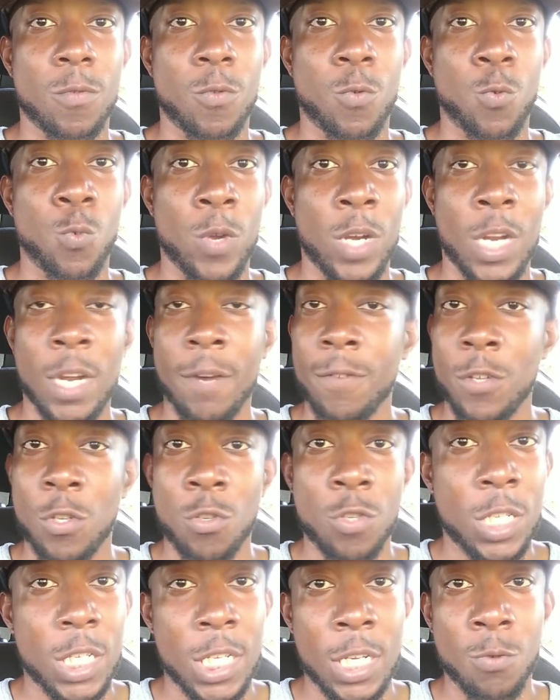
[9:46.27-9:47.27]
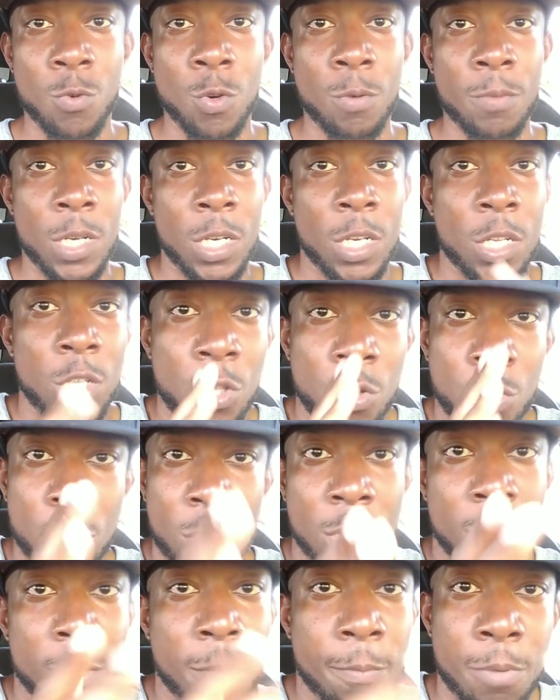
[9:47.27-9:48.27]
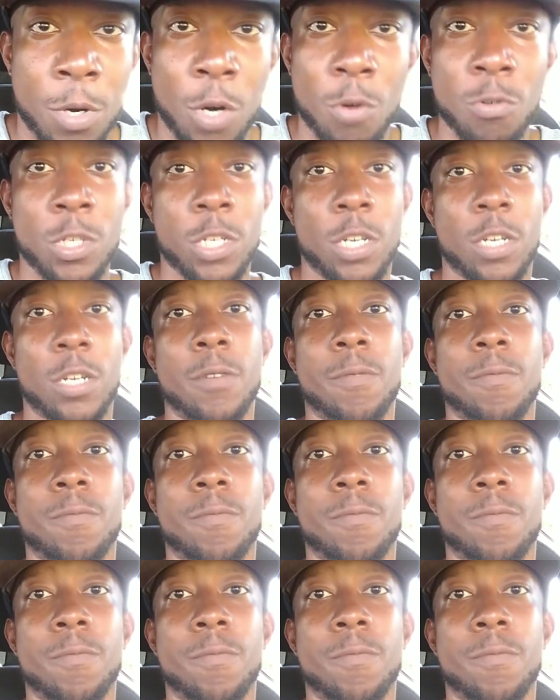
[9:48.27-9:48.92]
Whenever you see a woman, you could approach her